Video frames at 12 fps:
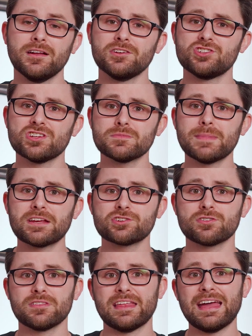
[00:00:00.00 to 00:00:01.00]
Just make
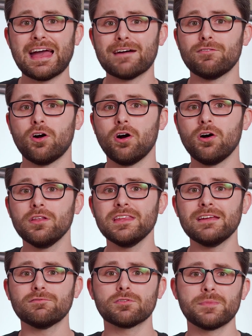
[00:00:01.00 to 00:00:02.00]
sure they have all
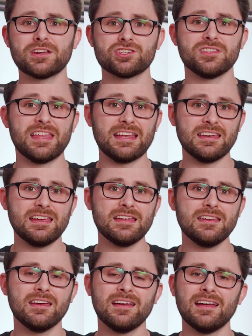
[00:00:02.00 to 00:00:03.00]
the information they
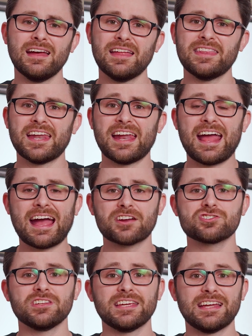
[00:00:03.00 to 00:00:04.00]
need and that it
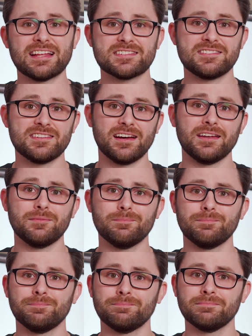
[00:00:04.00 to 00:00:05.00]
actually gets done.
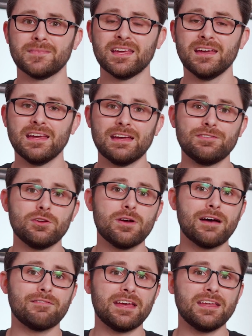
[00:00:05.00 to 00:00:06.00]
If you
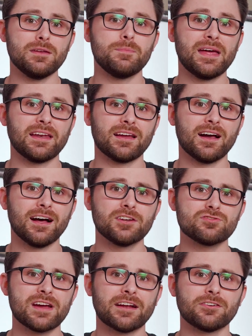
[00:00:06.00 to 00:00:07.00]
have independent
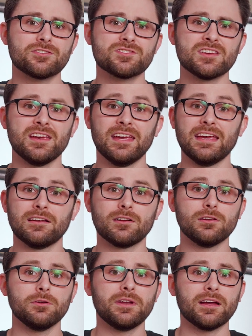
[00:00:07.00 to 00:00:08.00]
contractors,
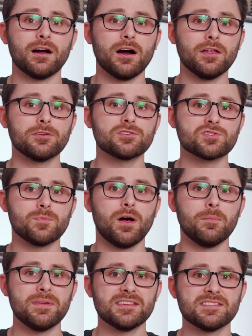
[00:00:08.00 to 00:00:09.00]
including other
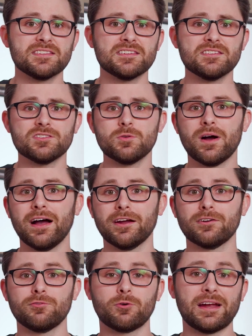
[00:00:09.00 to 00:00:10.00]
small businesses you
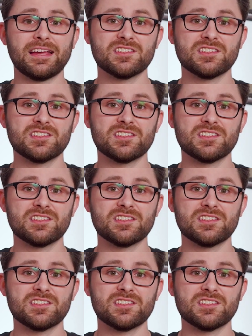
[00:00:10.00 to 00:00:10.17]
hired for a